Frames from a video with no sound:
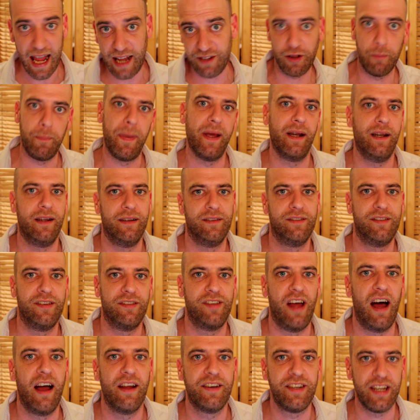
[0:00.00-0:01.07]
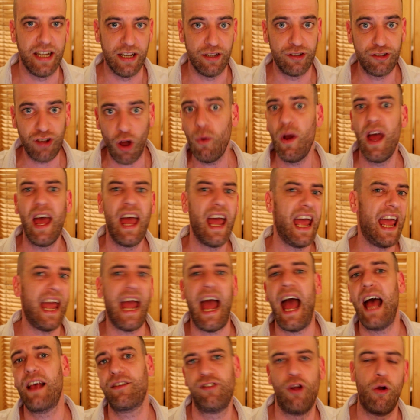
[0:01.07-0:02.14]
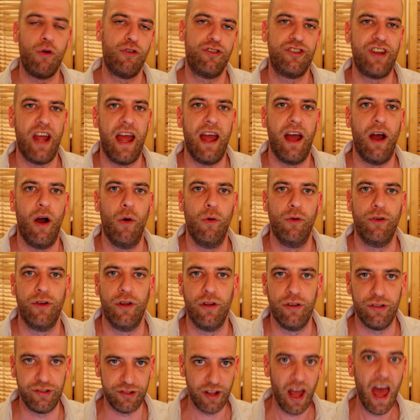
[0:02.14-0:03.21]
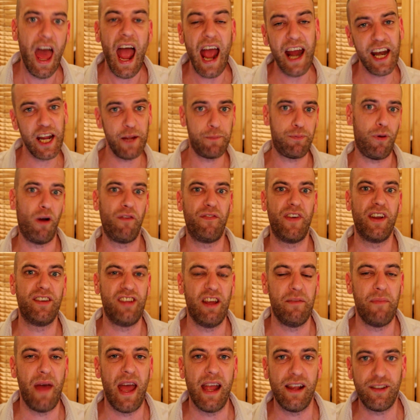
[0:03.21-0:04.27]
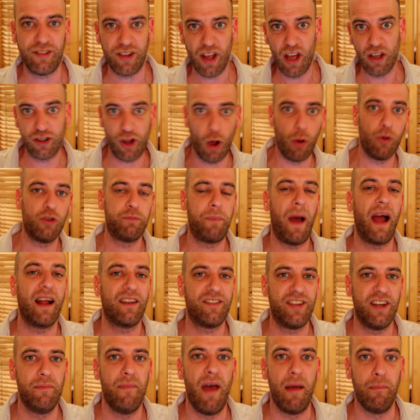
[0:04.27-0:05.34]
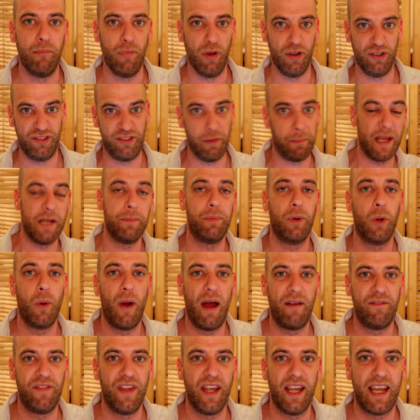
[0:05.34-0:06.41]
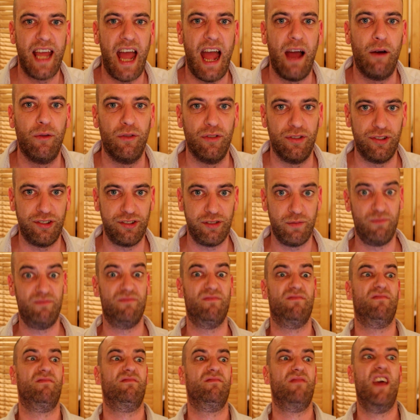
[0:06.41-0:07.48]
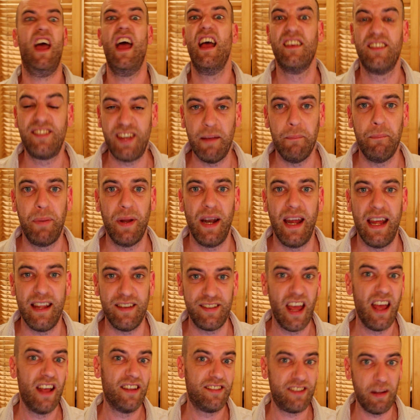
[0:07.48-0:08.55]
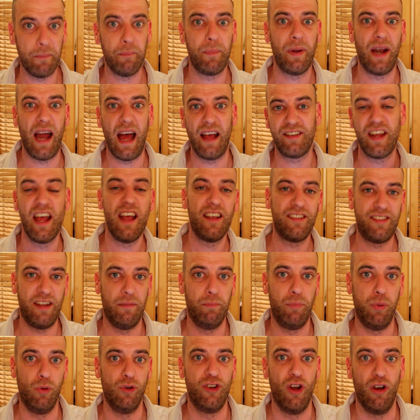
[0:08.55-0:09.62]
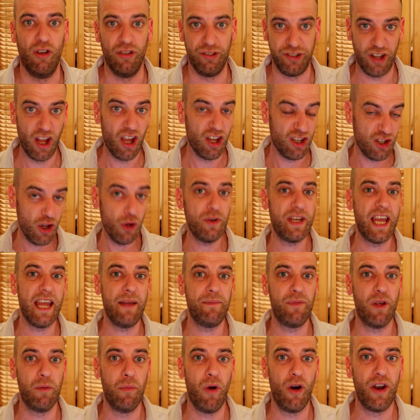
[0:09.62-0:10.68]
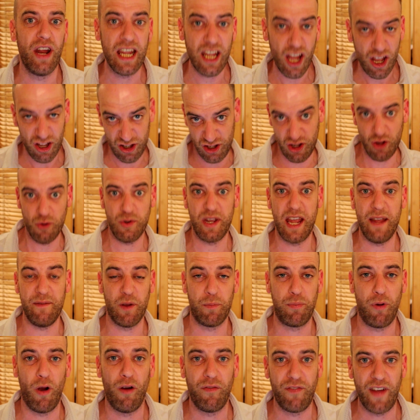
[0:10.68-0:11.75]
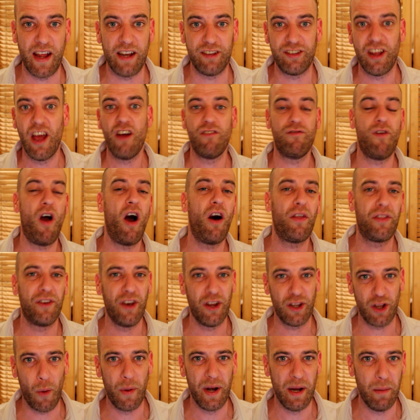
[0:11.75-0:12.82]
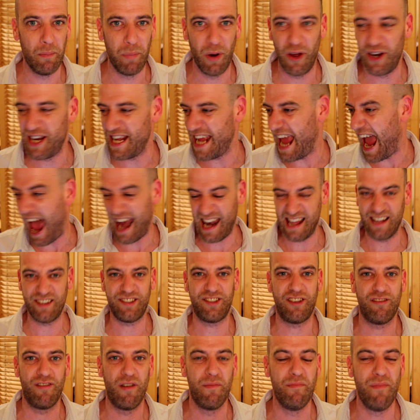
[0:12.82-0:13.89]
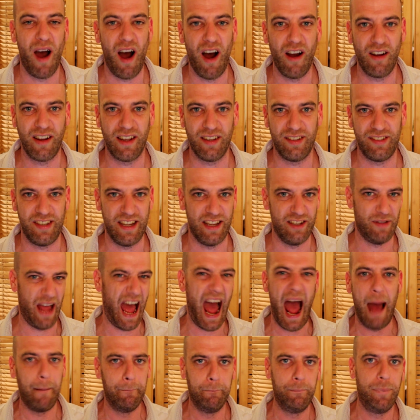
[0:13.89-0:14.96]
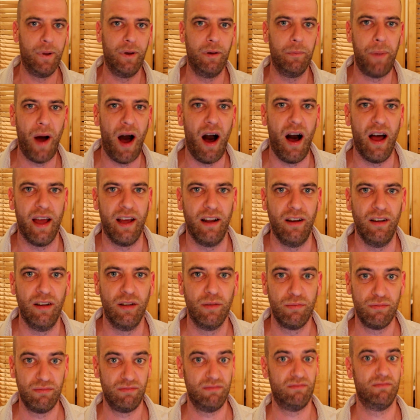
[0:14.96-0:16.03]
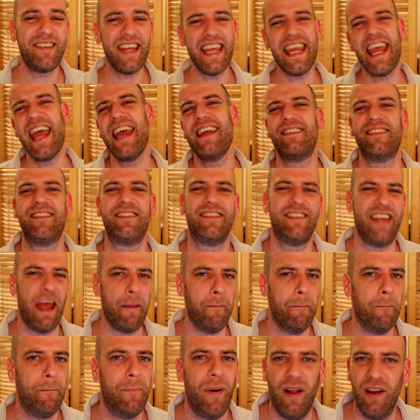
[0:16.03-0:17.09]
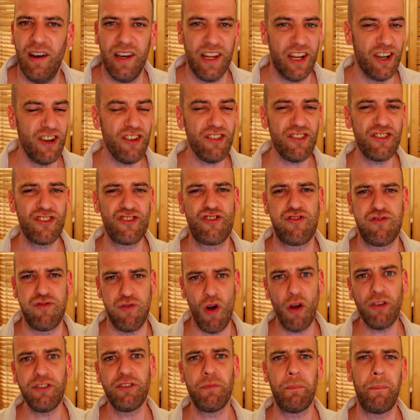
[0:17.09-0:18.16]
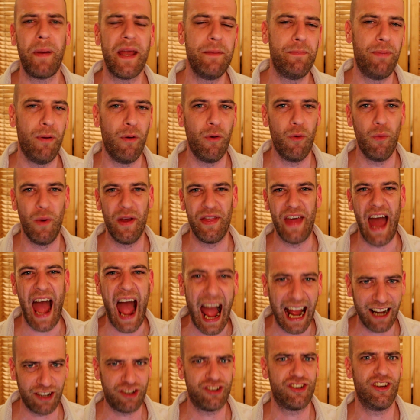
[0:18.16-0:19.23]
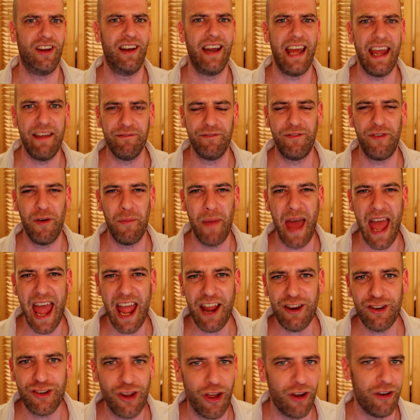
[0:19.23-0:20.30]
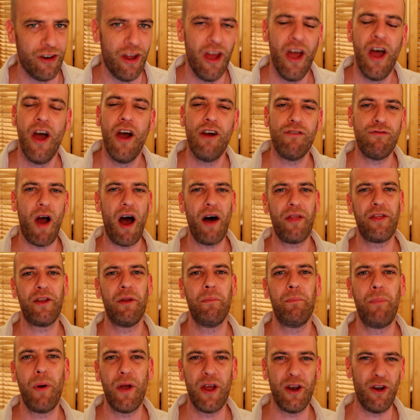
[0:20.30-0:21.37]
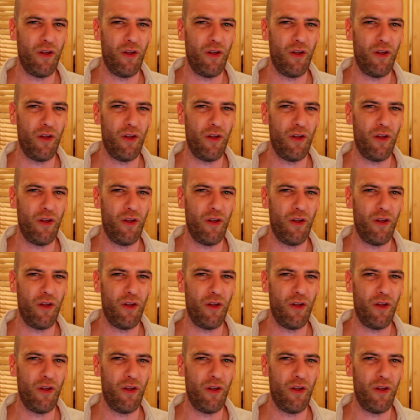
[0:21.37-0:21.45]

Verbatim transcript: is a building society, so it has no shareholders. Any profits it makes goes back to the members, the people who have the accounts. Simple is, simple as, simple does. You keep the money, you keep the profits, rather than going in bloody Alistair and Marcus's ample pile. See, it's simple. You just trust people with actual information rather than putting